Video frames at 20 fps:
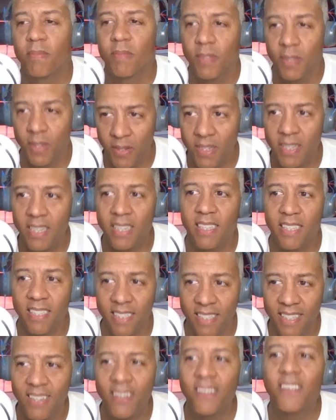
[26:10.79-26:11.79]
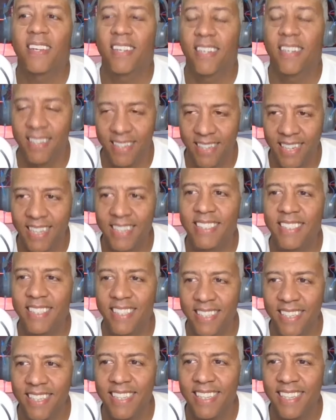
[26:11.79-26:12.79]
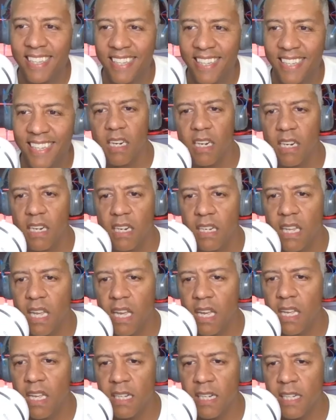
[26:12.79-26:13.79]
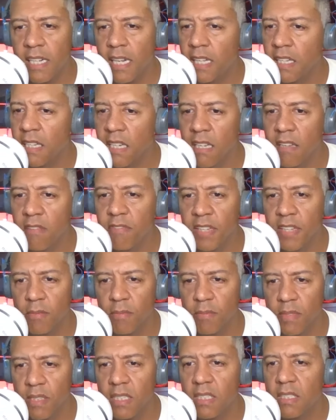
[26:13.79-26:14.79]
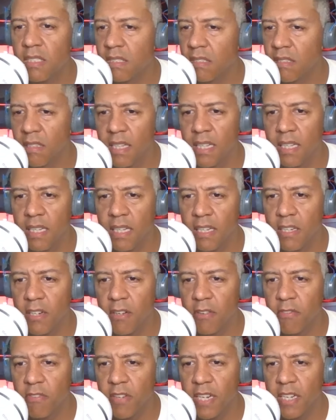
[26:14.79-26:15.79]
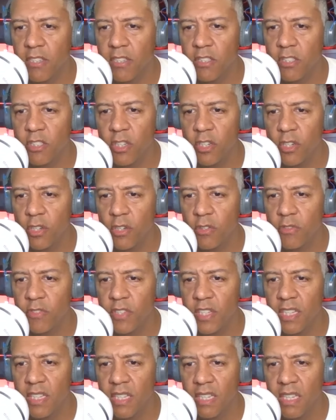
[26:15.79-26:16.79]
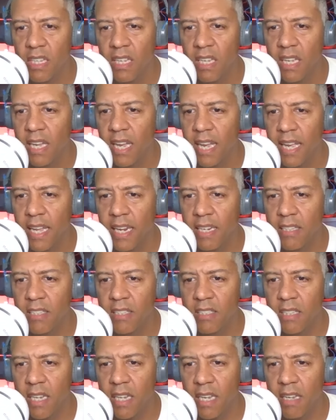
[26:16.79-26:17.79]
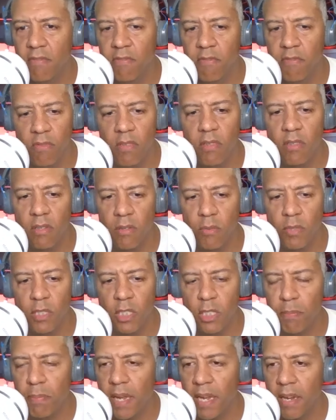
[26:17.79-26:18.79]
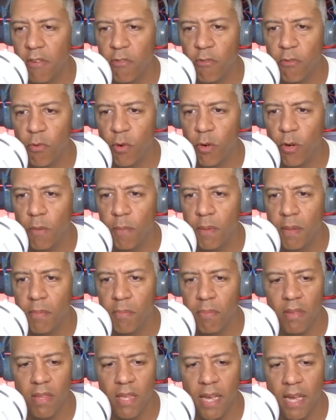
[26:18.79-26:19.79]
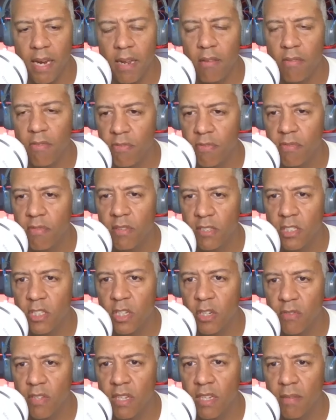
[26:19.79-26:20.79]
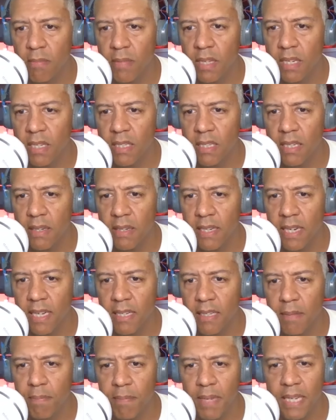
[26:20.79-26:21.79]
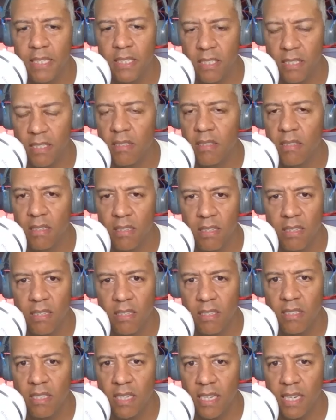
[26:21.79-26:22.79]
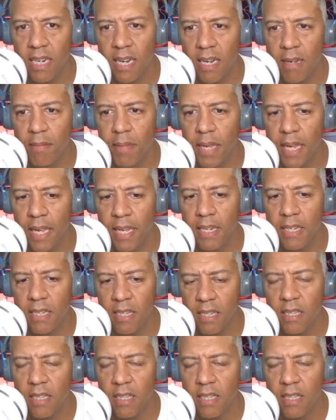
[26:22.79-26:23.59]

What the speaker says: Okay. Okay. I see. Yeah. Yeah. And I love it. Just that your father served. And I have a respect for people that have served in the military, not to mention seen combat.